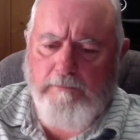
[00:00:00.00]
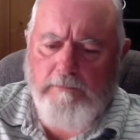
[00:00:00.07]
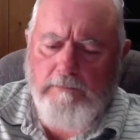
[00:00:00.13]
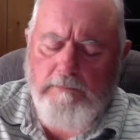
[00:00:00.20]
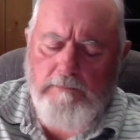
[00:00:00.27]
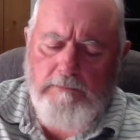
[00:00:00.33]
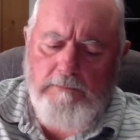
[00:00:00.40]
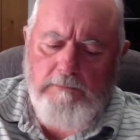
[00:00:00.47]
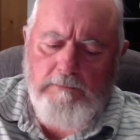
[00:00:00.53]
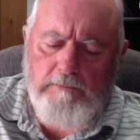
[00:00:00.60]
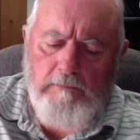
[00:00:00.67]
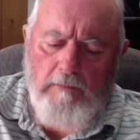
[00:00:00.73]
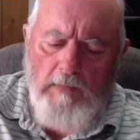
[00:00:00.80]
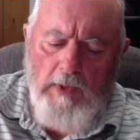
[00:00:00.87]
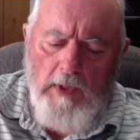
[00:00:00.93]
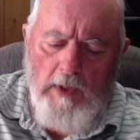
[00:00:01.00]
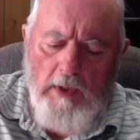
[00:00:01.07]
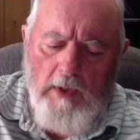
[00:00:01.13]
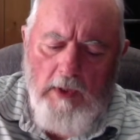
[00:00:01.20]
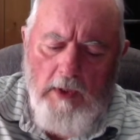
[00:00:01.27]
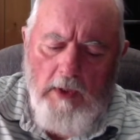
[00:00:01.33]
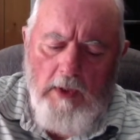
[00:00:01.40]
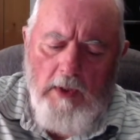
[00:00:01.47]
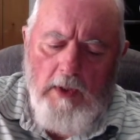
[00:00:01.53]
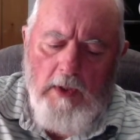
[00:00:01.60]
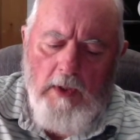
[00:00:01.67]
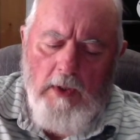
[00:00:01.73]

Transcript: No one is speaking in this clip.